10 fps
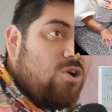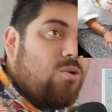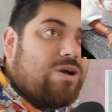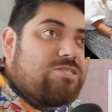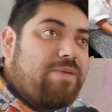
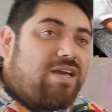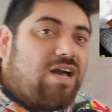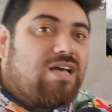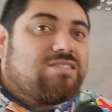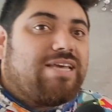was
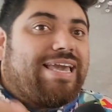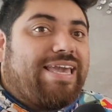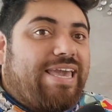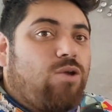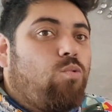because
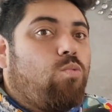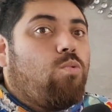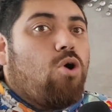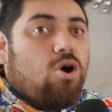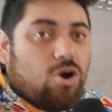he
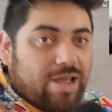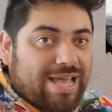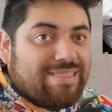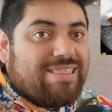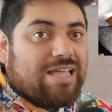worked
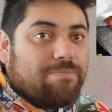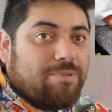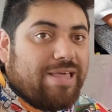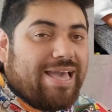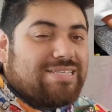at that
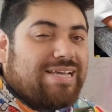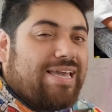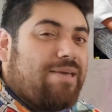place and